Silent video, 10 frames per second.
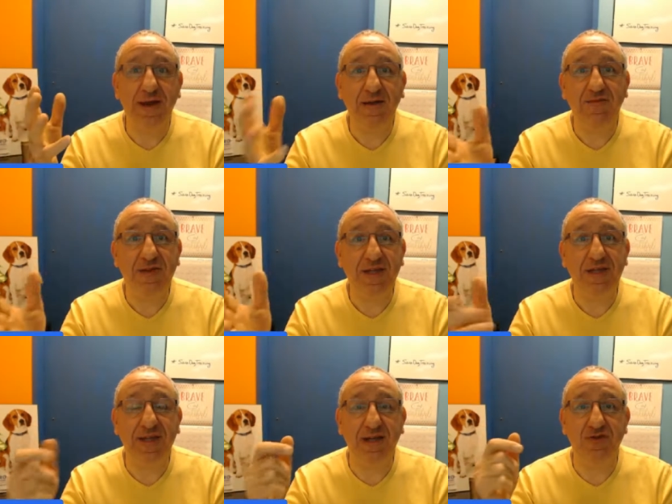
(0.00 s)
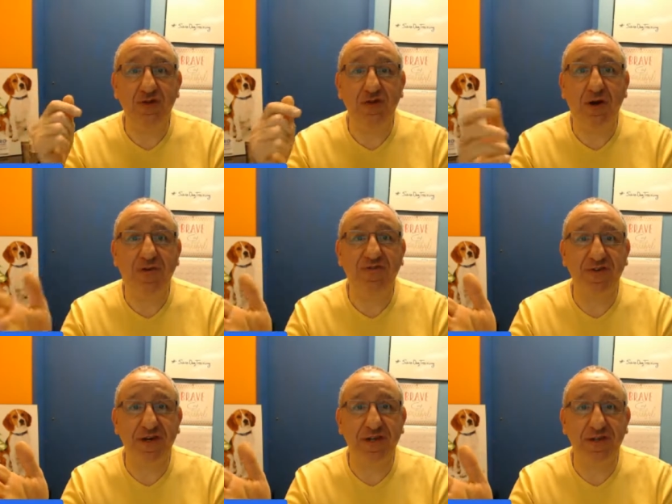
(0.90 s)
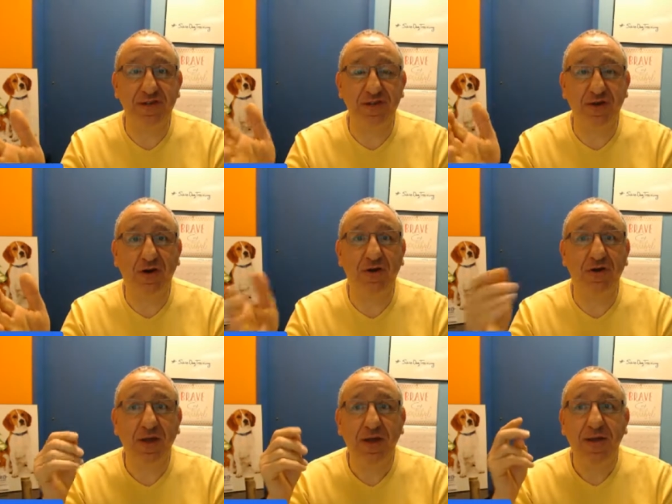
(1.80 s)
everything that you're offering the dog